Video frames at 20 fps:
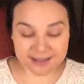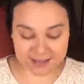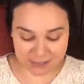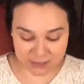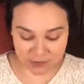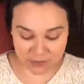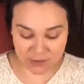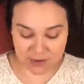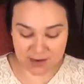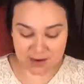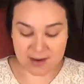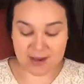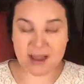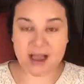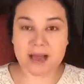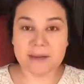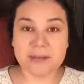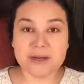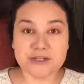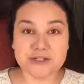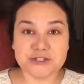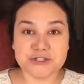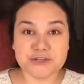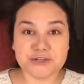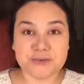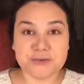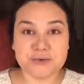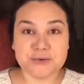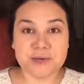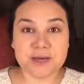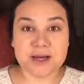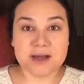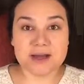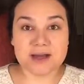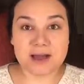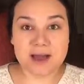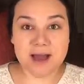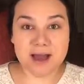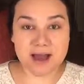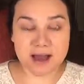So I'm gonna do
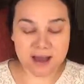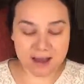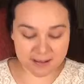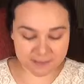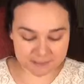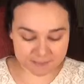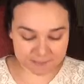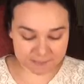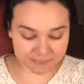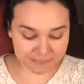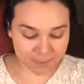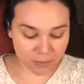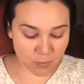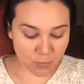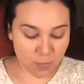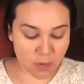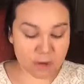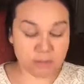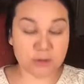one